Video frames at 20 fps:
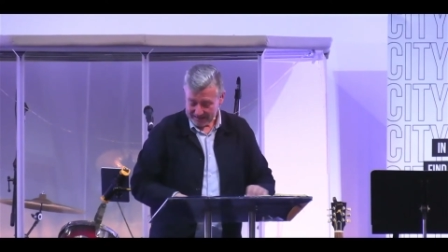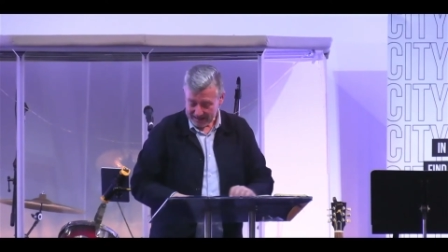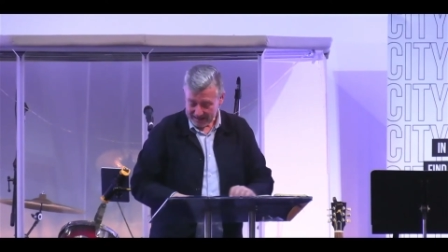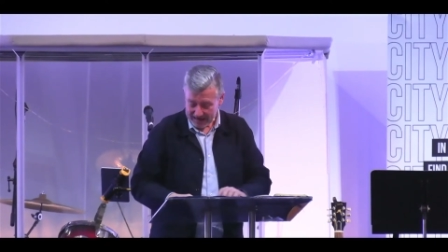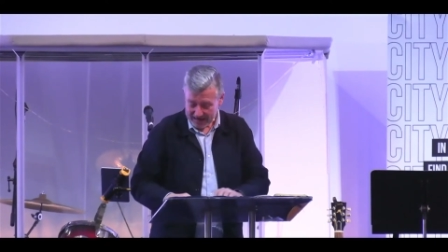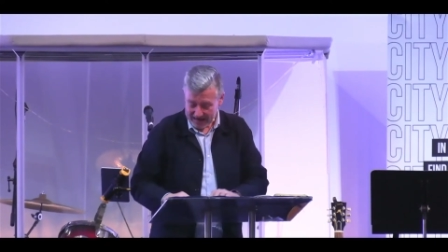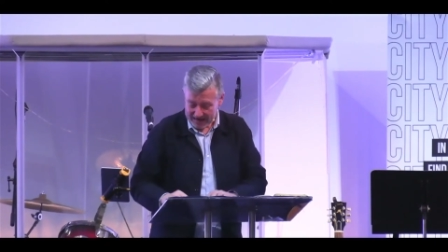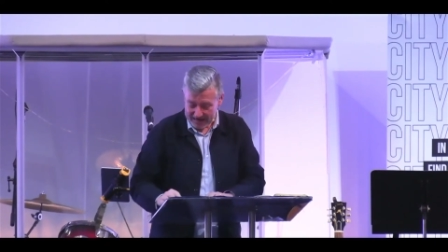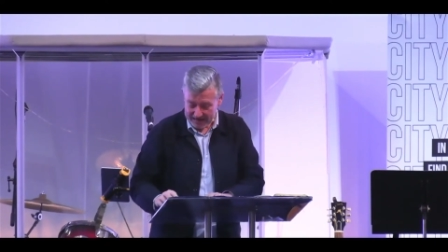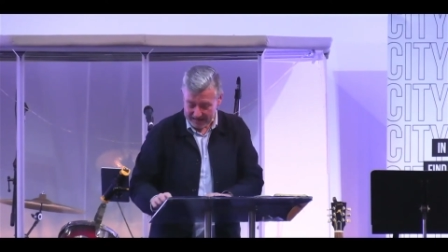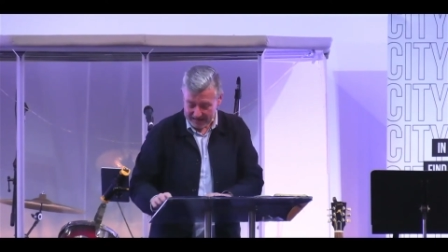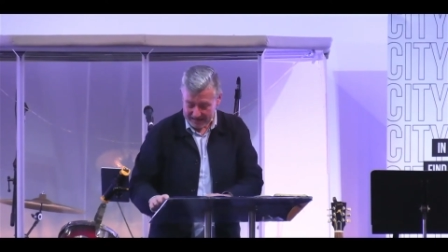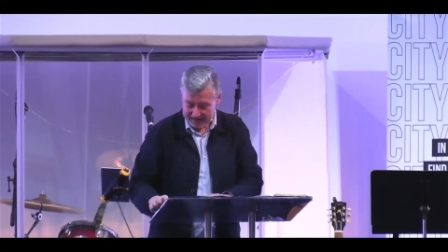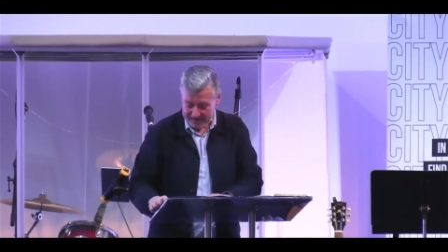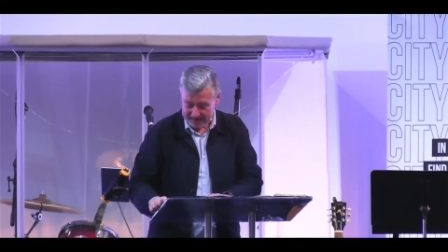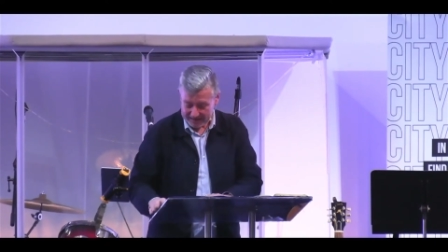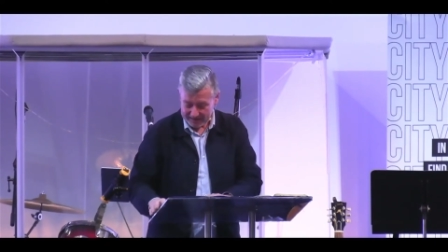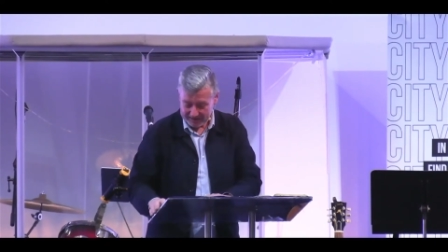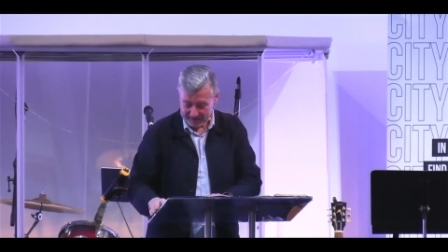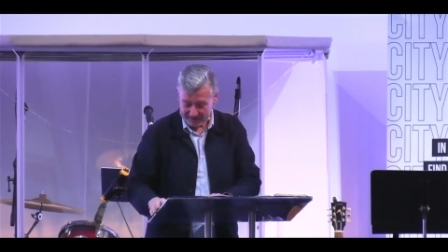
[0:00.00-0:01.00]

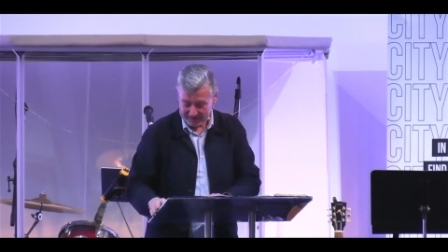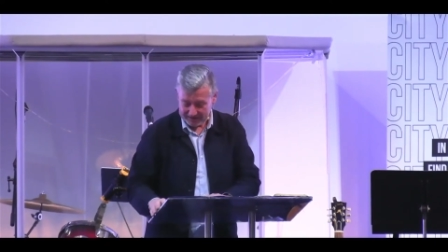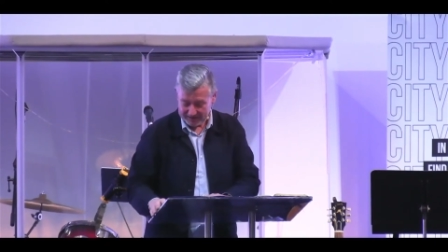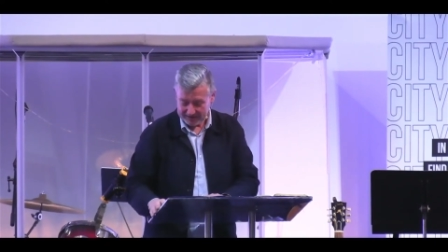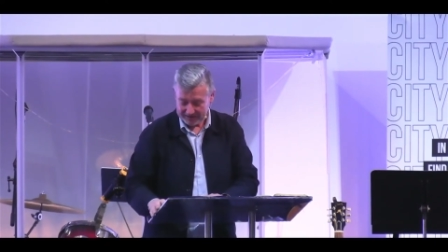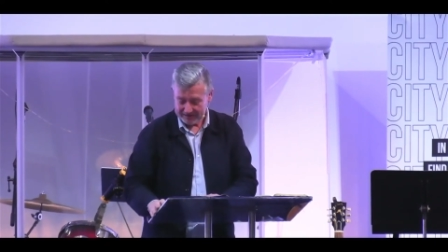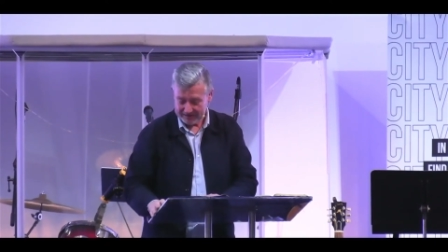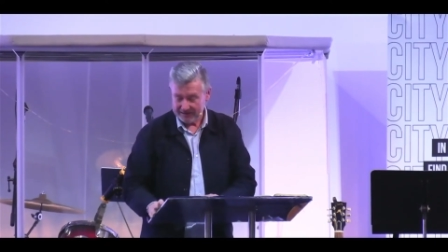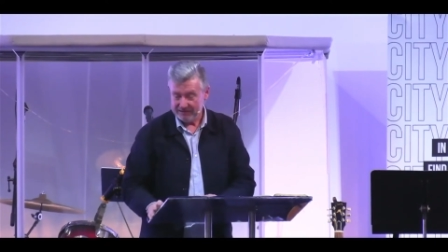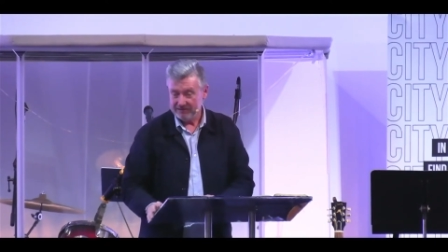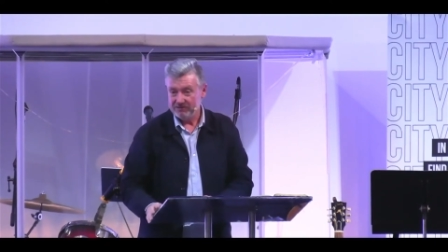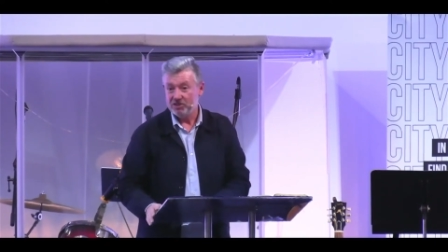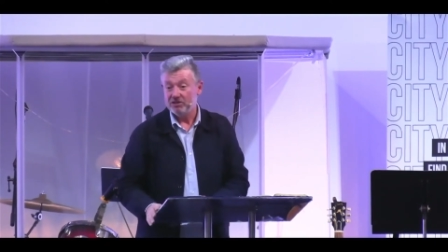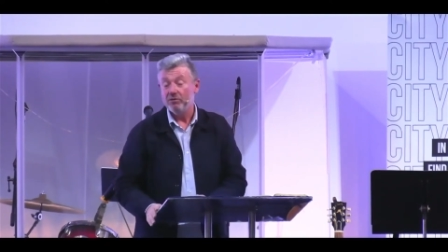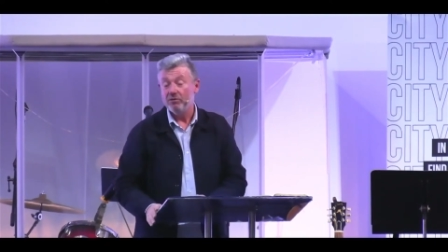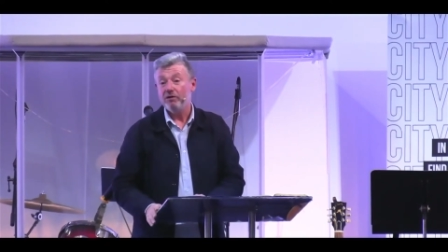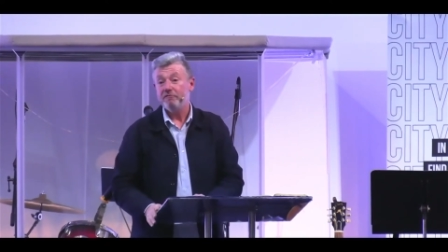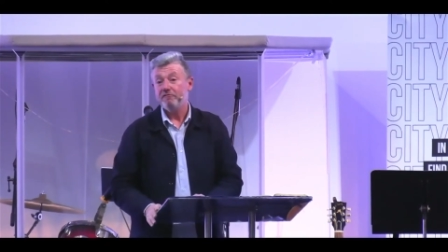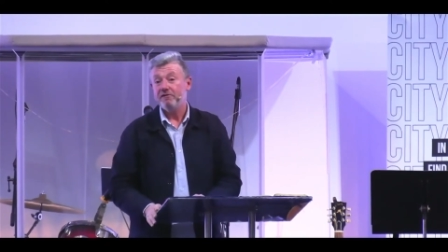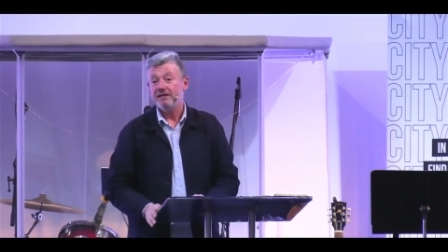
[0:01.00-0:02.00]
kindness. Do you know
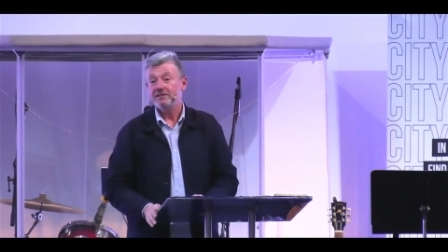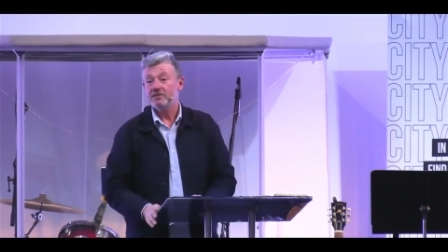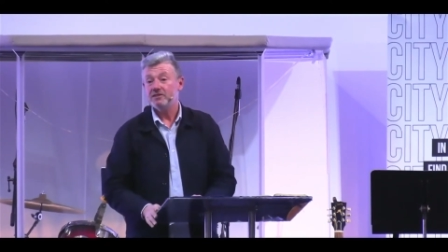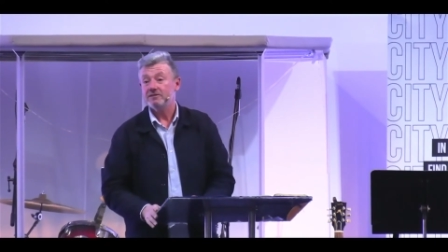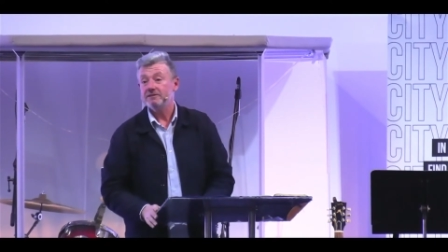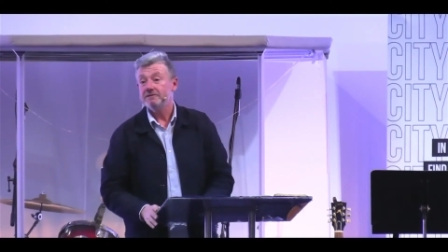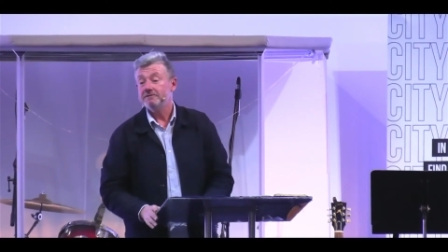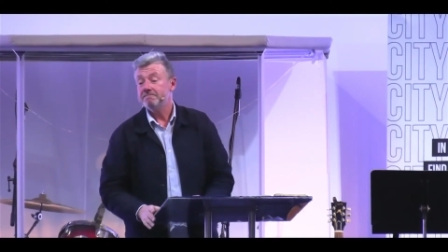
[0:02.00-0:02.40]
what, friends?